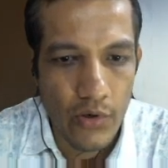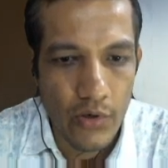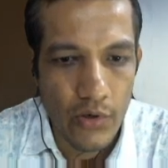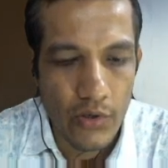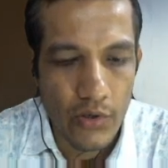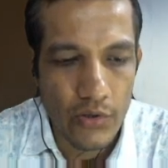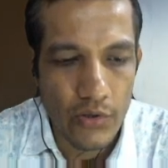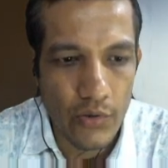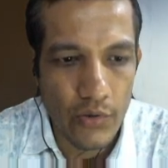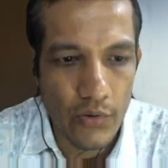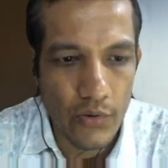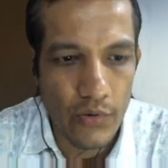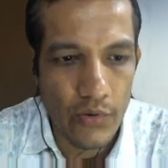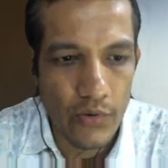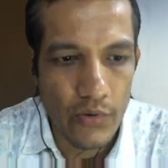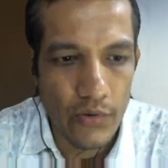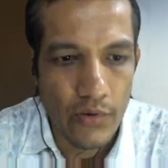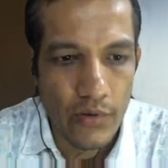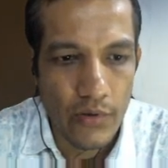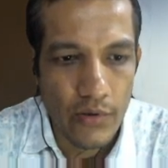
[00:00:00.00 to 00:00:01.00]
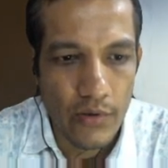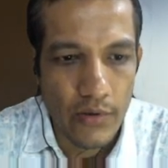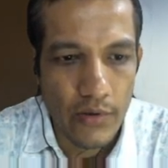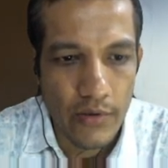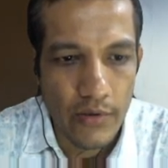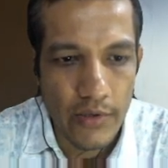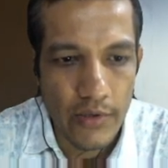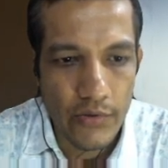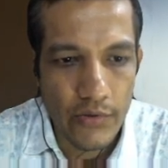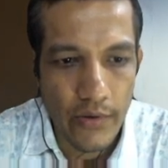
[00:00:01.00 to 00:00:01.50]
So
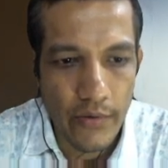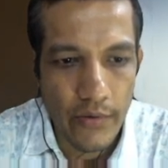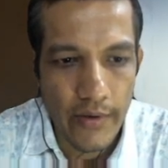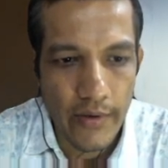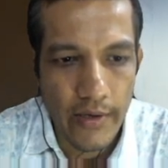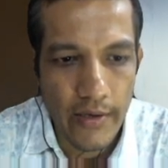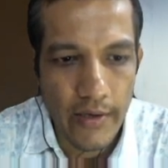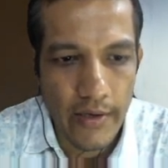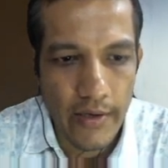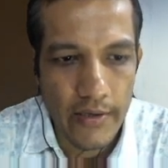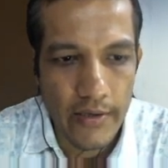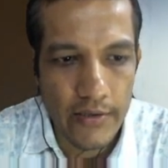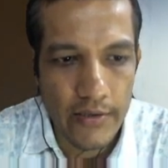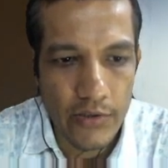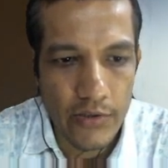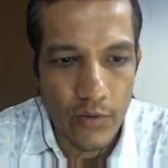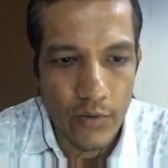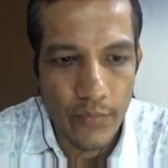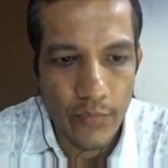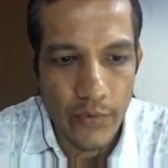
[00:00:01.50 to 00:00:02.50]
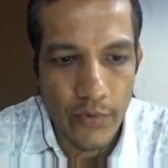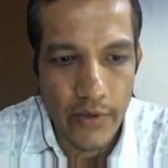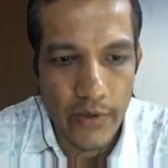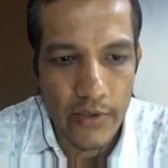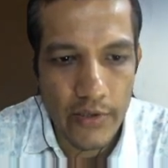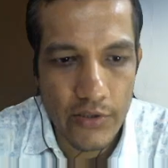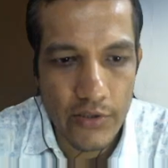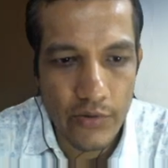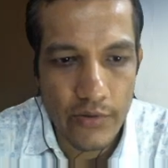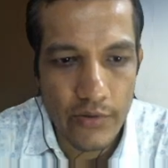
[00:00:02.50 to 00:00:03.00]
this one we can write
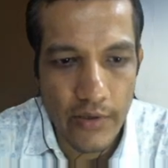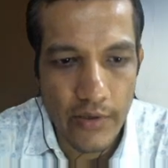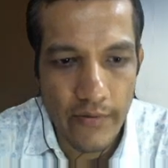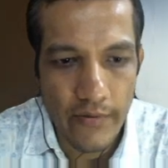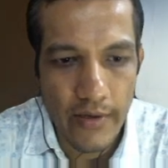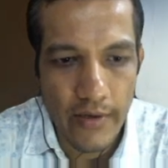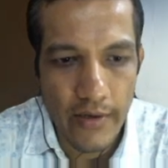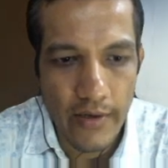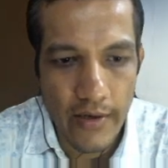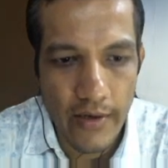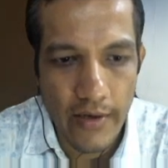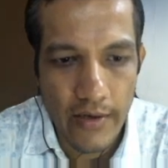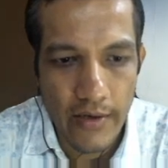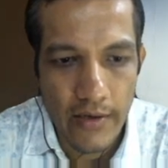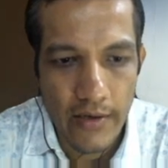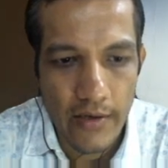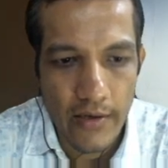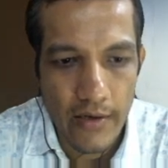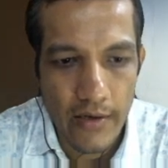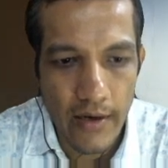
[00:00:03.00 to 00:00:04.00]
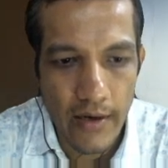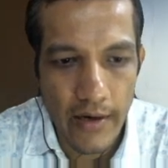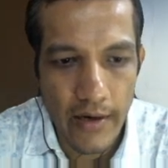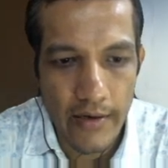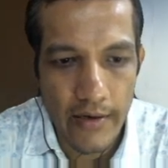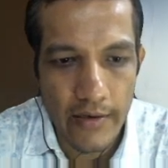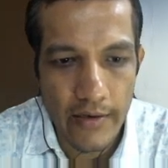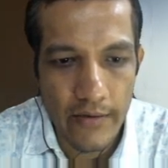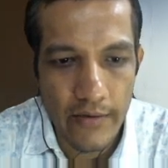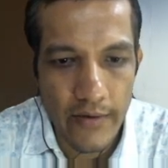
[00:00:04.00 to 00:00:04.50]
0.079
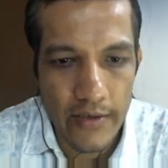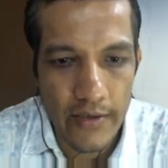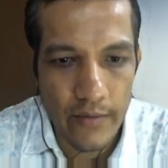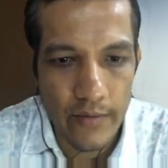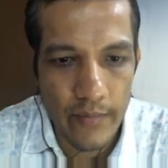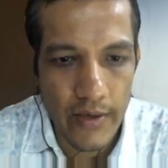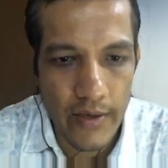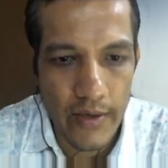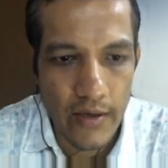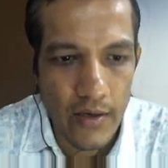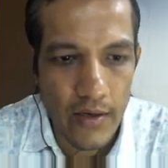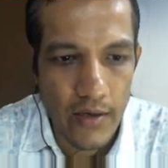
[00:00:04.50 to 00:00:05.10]
and divided by